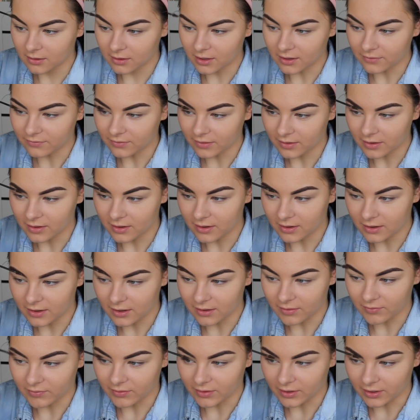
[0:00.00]
I've
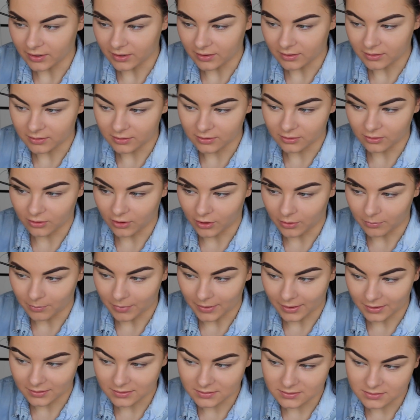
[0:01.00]
ever gone
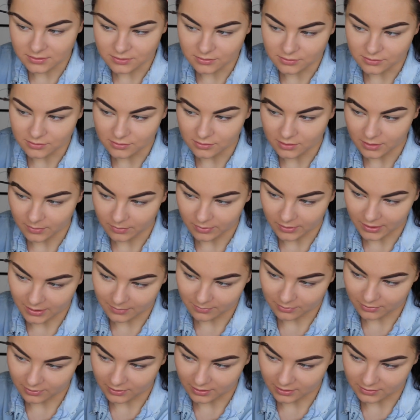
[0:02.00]
back to a brow
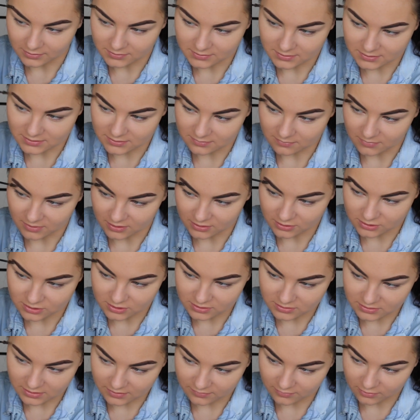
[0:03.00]
product as much
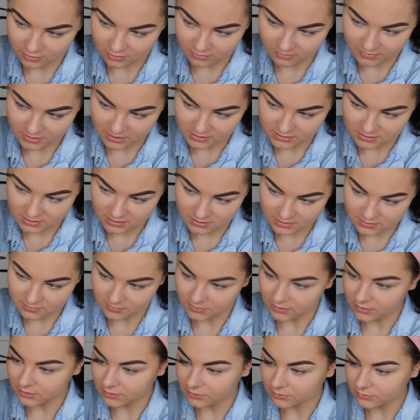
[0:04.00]
as I've gone back to this
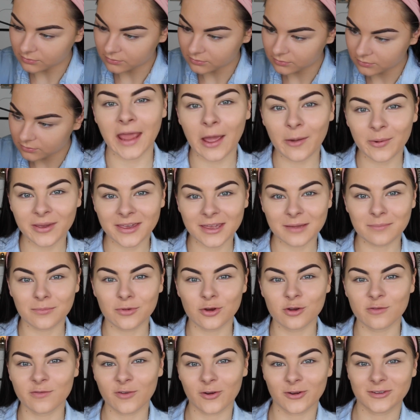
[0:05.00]
one. Now we can
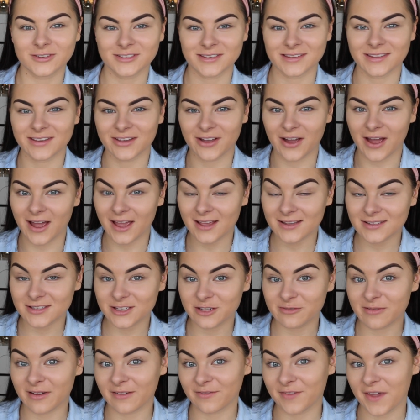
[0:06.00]
move on to the eyes.
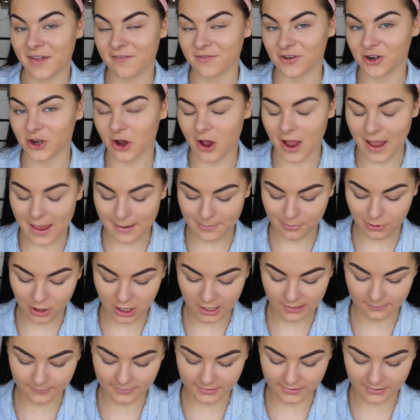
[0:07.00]
So my favourite eye
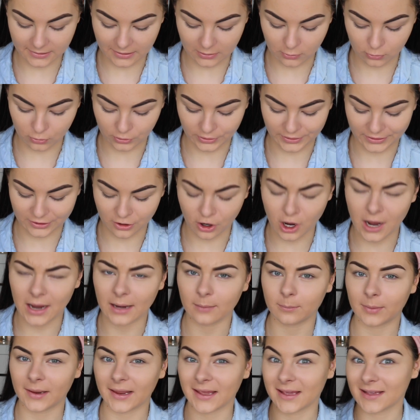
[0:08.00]
primer or like
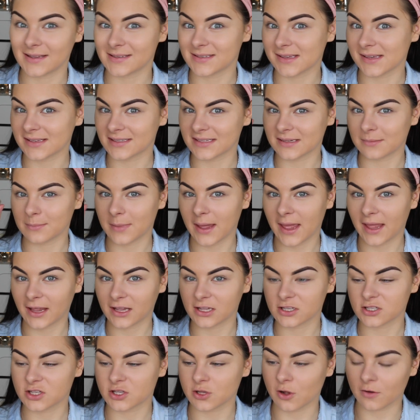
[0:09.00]
eye base is the
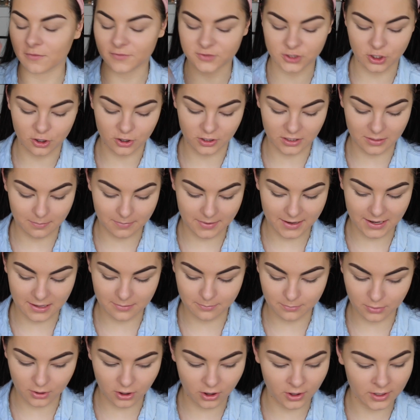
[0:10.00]
MAC Soft Ochre
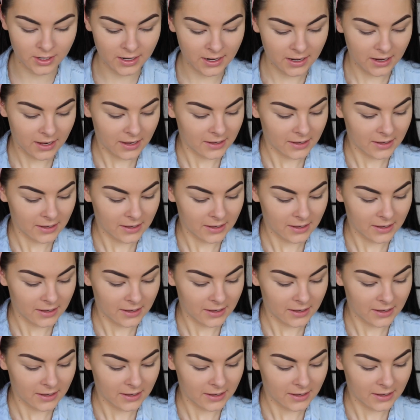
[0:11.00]
Paint Pot.